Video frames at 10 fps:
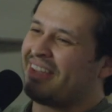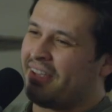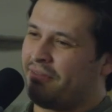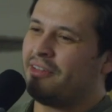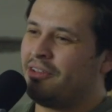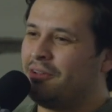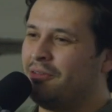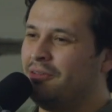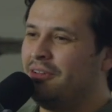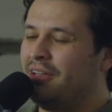given
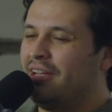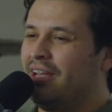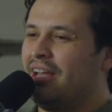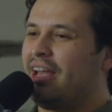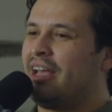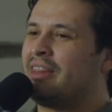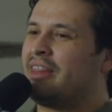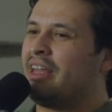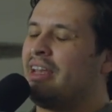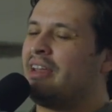you. Yes. And
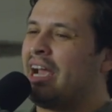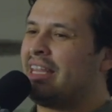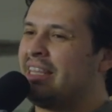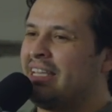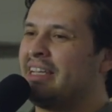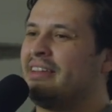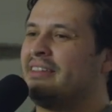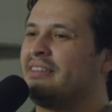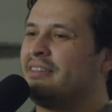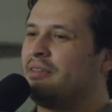then
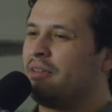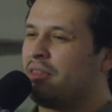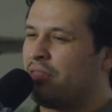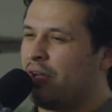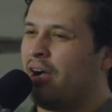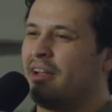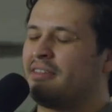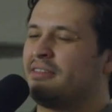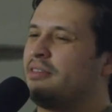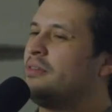ideas,
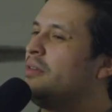thoughts,